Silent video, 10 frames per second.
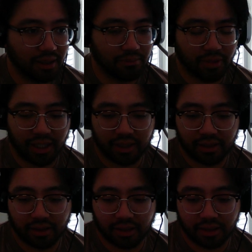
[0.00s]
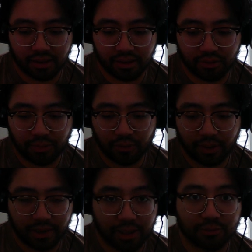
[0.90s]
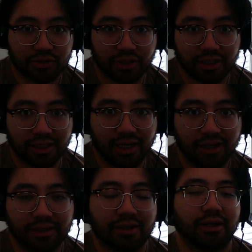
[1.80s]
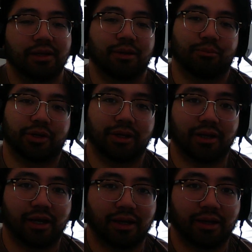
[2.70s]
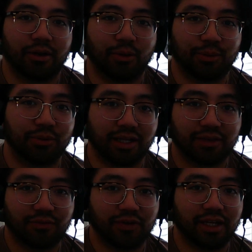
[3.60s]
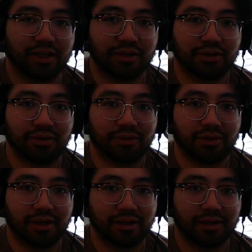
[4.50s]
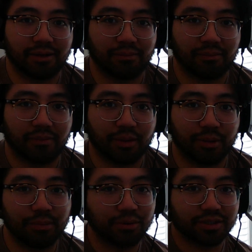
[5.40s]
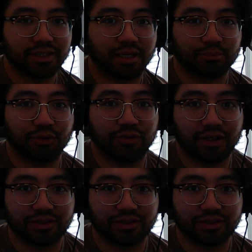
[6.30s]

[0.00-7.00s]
my webcam was starting to lag. But I hope you liked the video. I'll be posting a deck profile